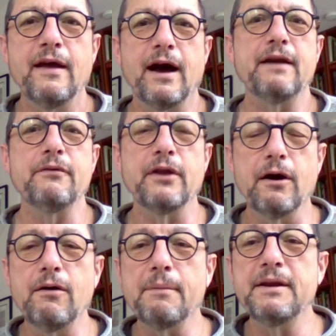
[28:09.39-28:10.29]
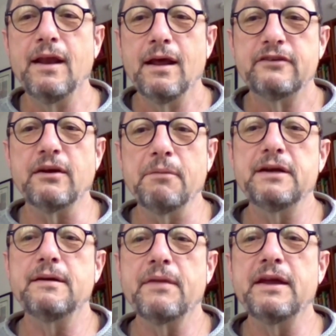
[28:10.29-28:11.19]
I don't know. I mean,
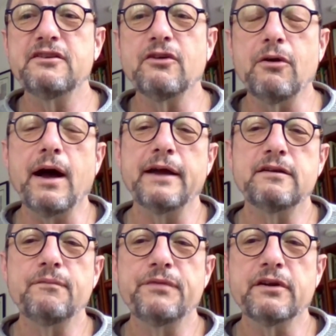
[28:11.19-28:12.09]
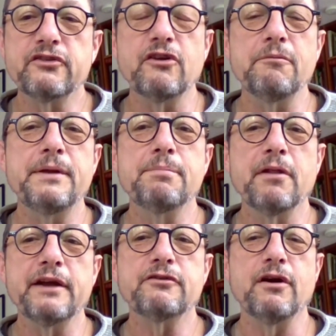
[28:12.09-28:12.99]
somebody, and so I there's certain
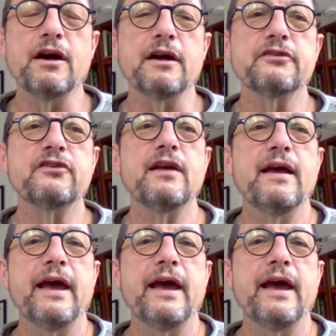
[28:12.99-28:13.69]
people I trust,